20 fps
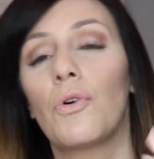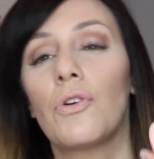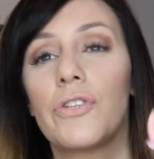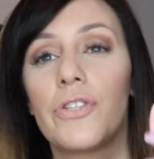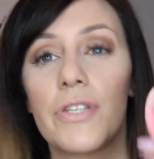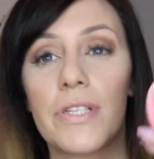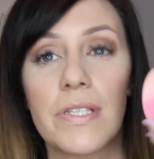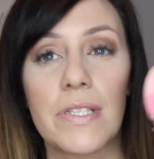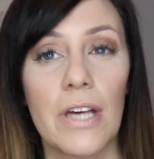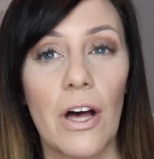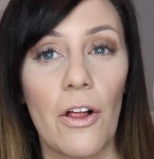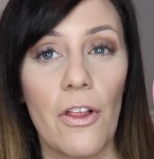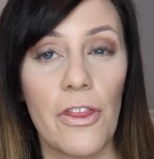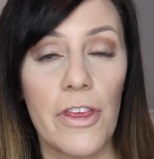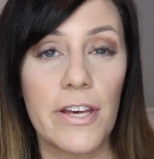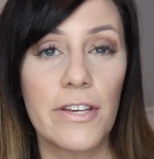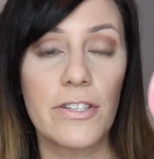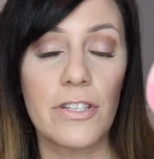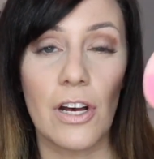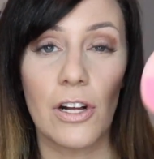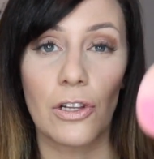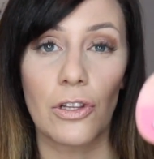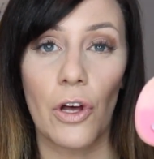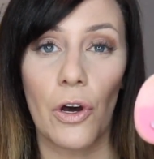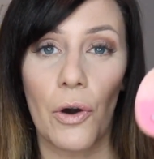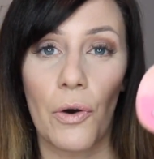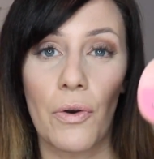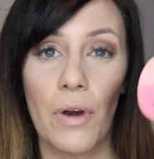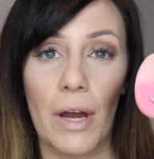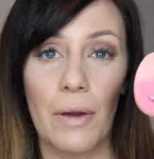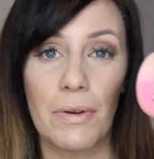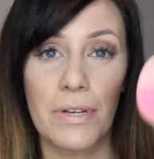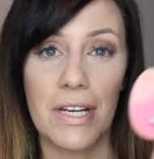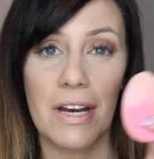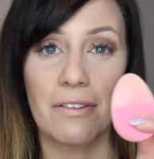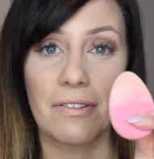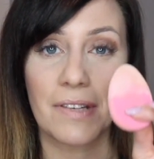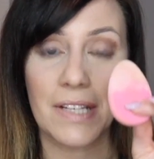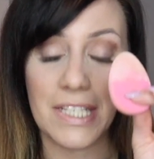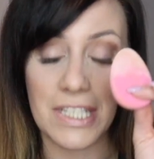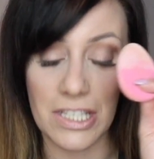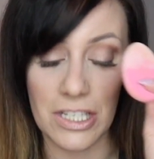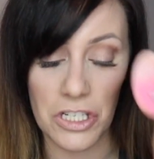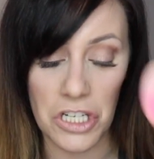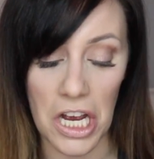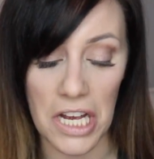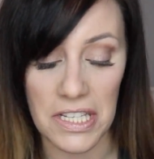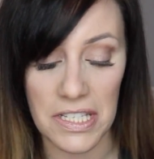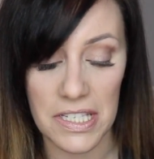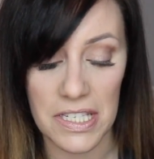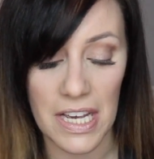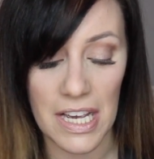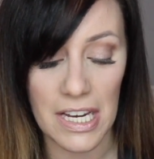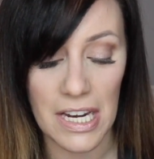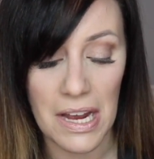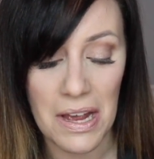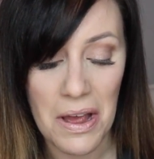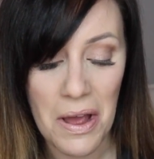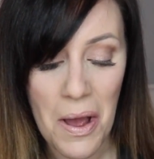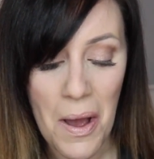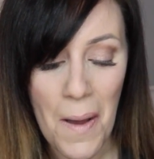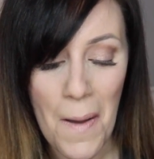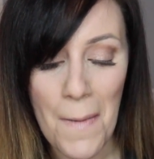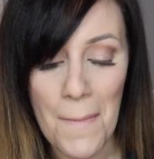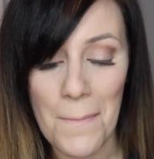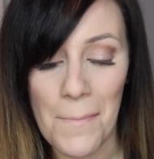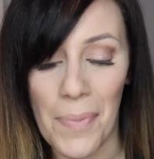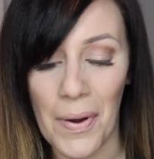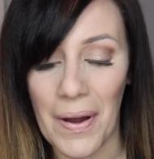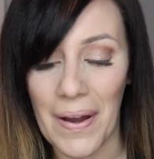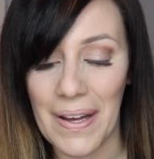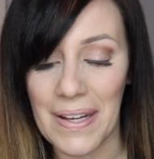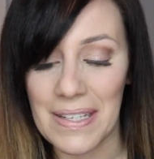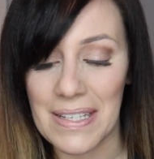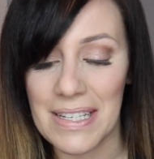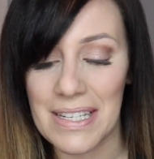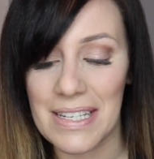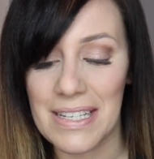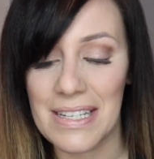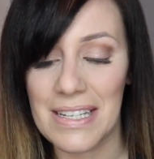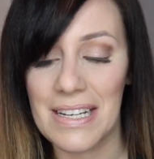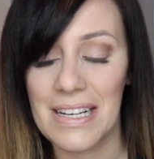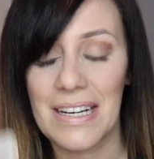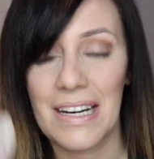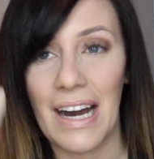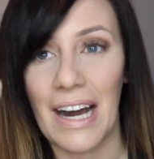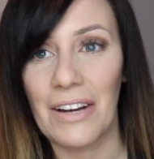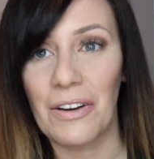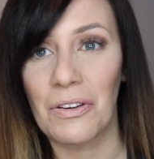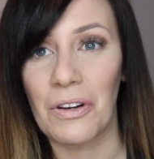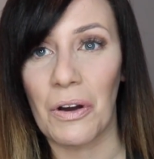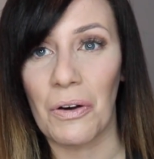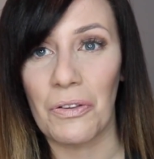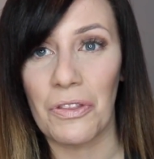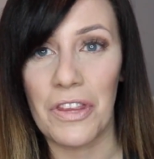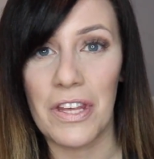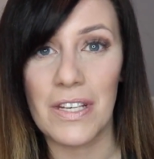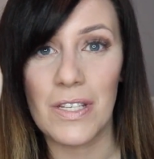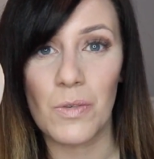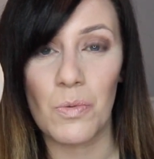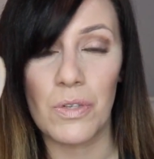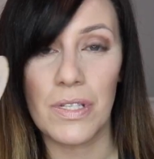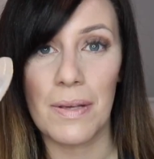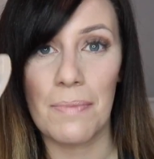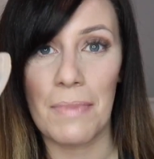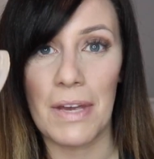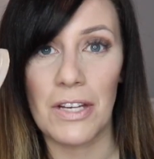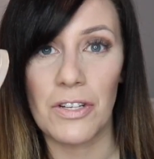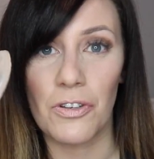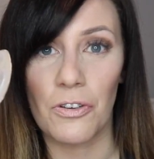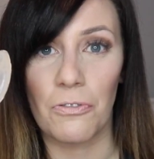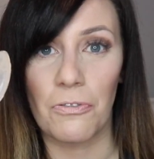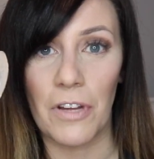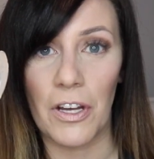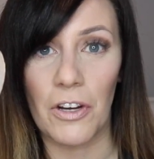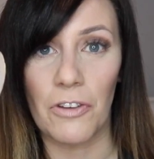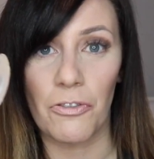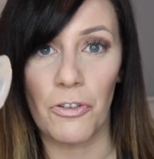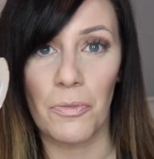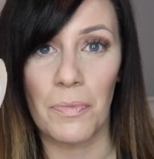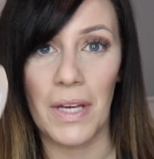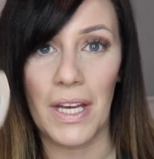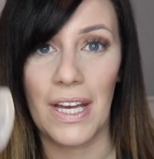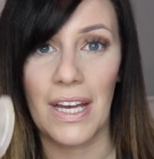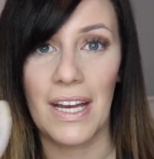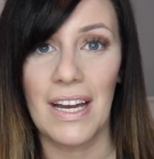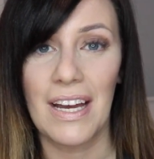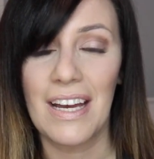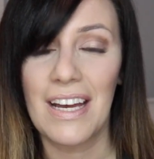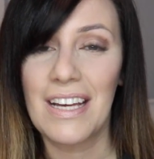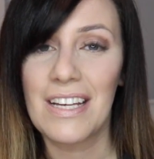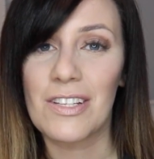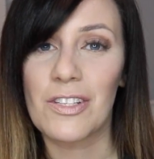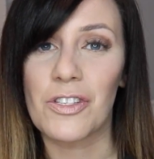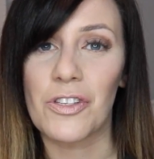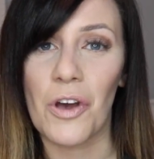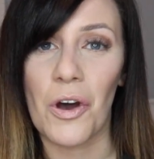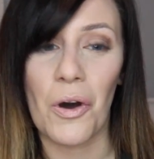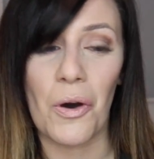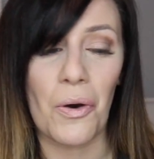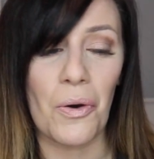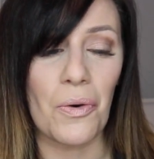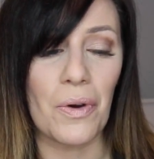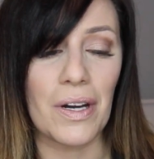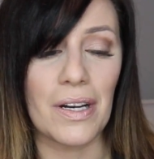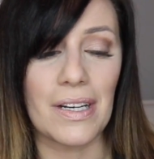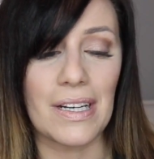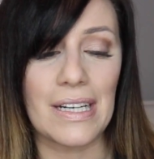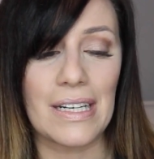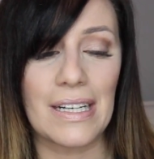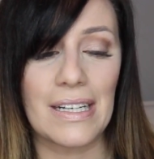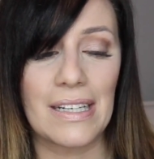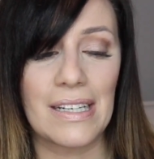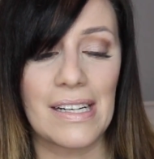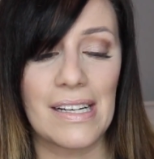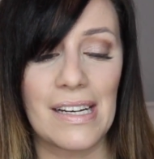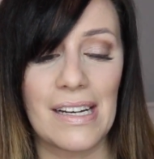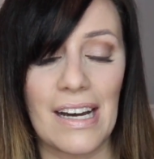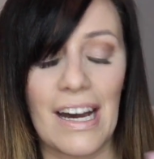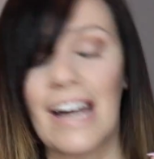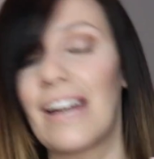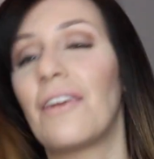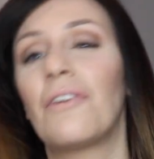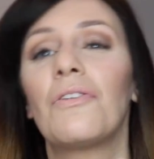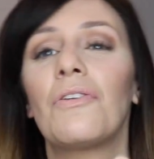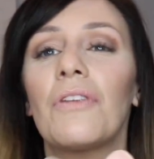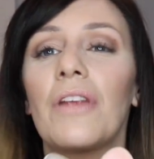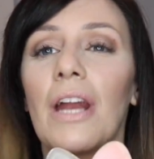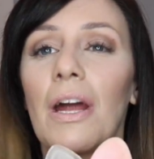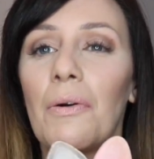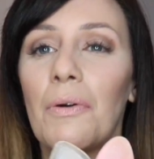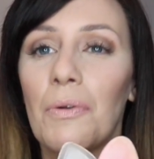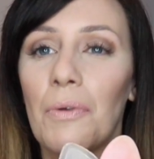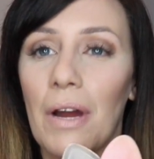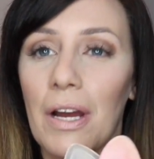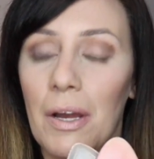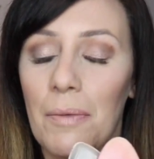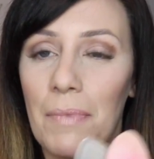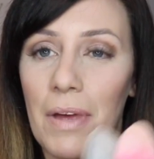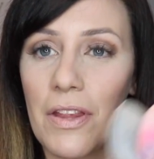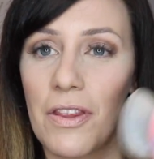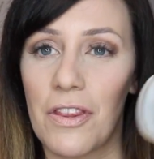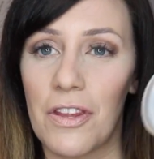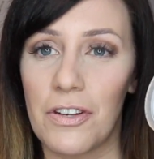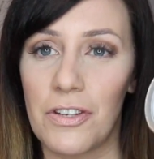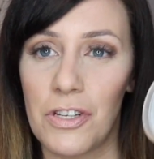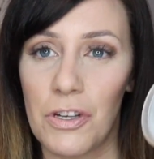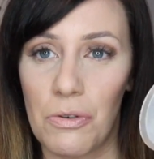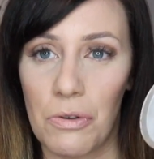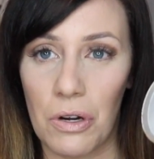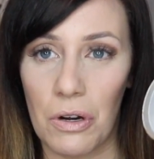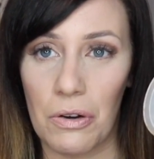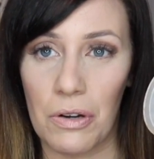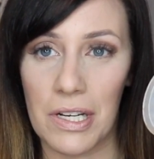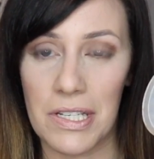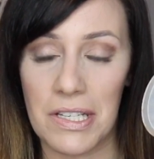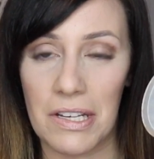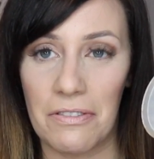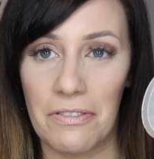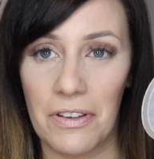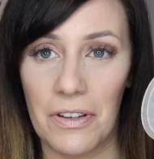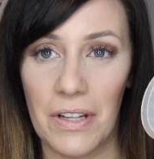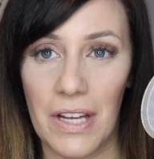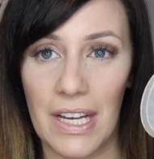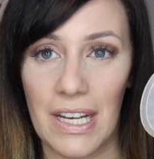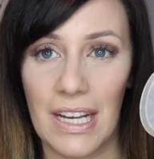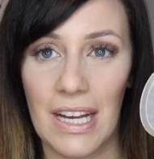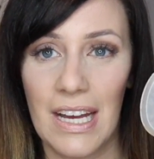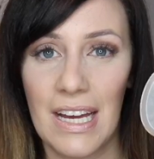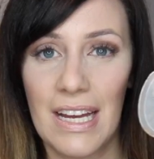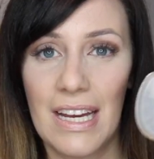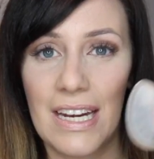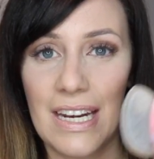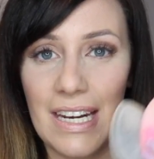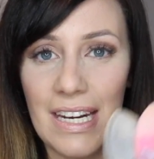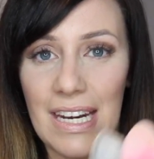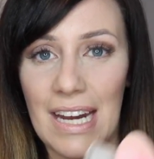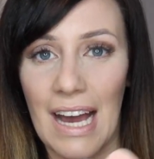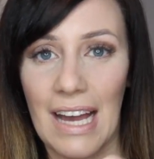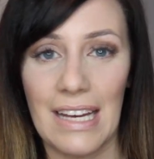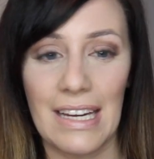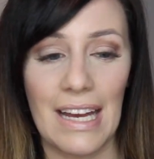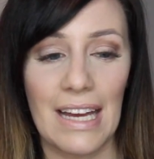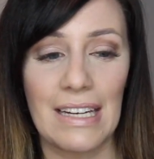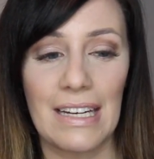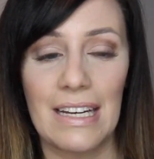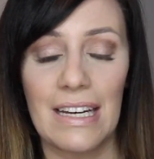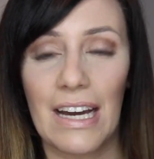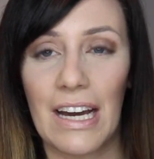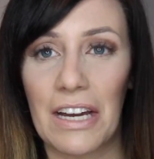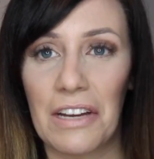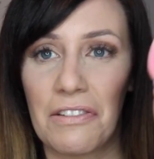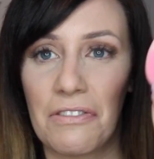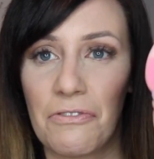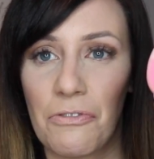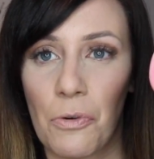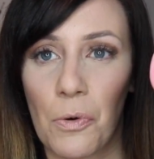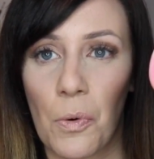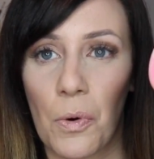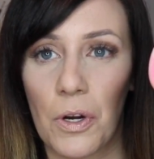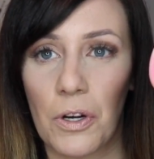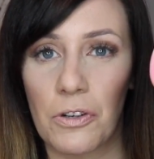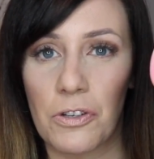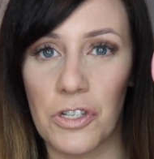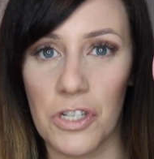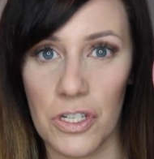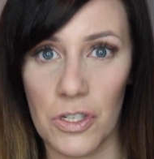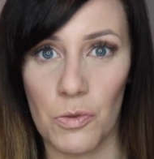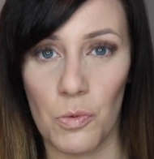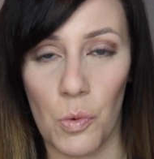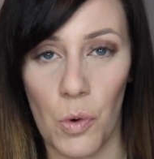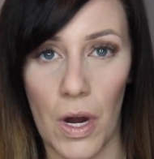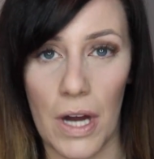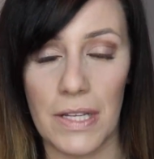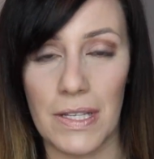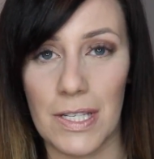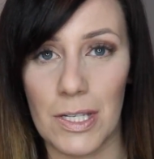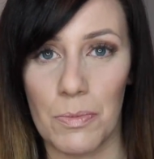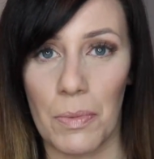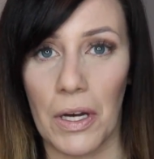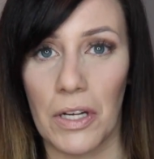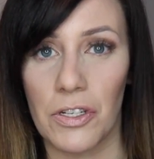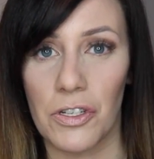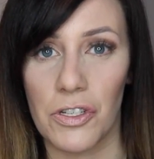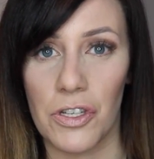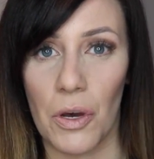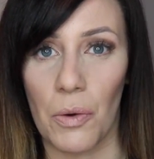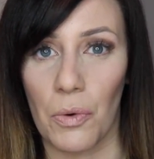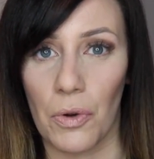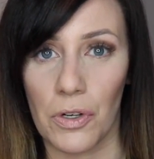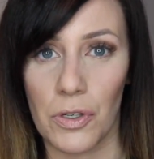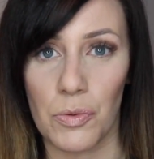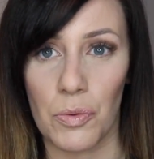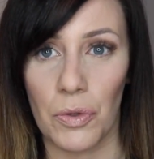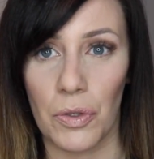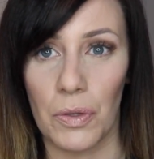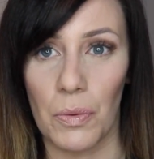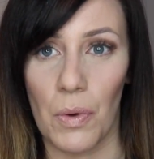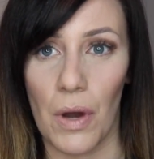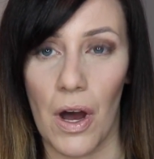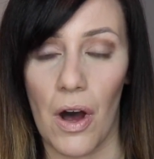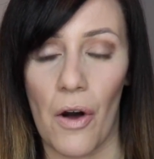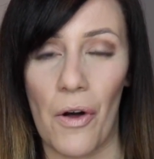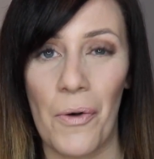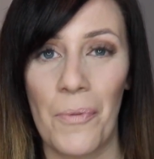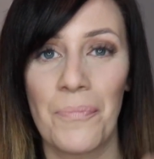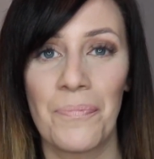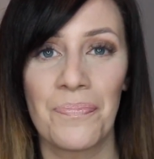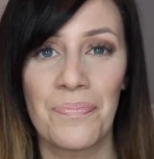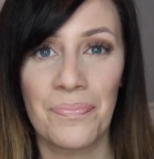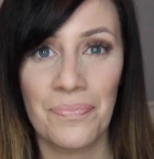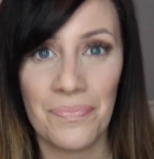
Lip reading: were to sell this alone, I would definitely suggest it. But I don't know, this was a major fail for me. So I don't know that I would recommend the duo because I feel like $9.99 for just one sponge that works really well